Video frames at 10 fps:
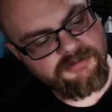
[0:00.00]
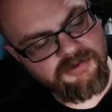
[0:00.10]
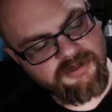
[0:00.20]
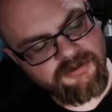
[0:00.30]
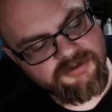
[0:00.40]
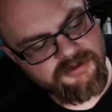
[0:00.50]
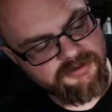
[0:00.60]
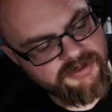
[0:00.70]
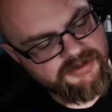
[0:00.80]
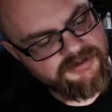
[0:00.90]
Also,
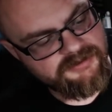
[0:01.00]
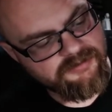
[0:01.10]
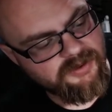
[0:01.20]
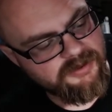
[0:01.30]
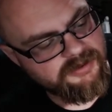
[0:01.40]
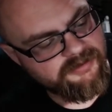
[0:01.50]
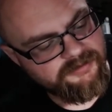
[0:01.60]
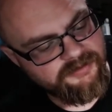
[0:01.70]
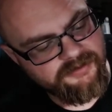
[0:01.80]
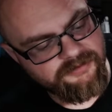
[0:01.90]
it's more of a
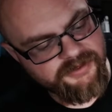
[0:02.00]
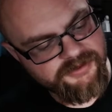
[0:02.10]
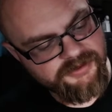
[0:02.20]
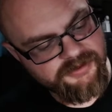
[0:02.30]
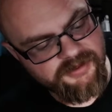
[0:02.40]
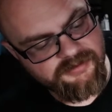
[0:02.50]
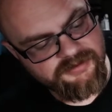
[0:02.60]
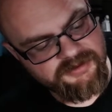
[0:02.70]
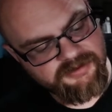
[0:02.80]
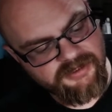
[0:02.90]
fun feature and something